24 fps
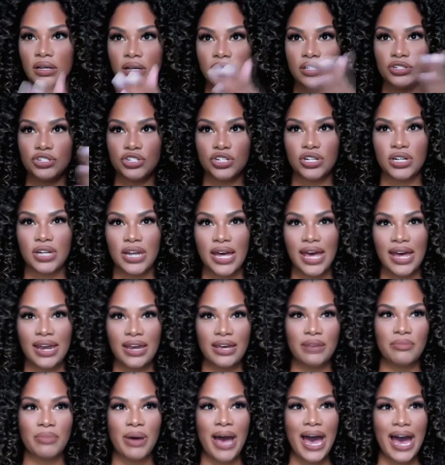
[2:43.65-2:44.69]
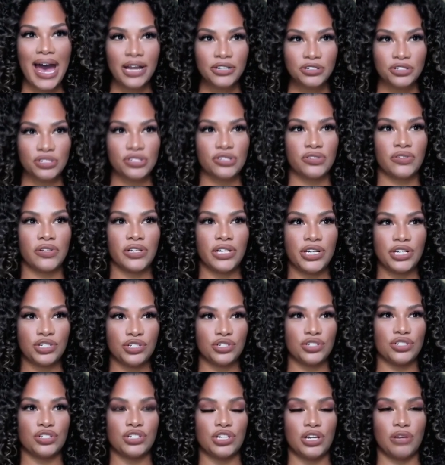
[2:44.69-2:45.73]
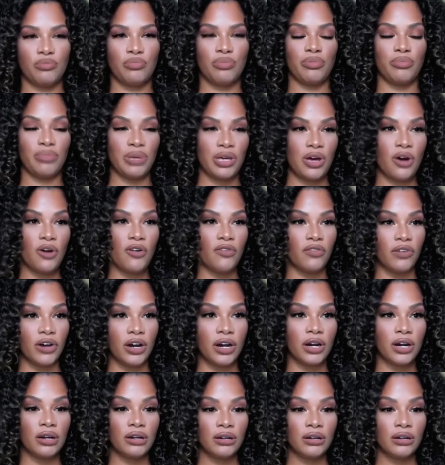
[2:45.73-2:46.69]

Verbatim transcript: Jeanette and Patrick's relationship be over,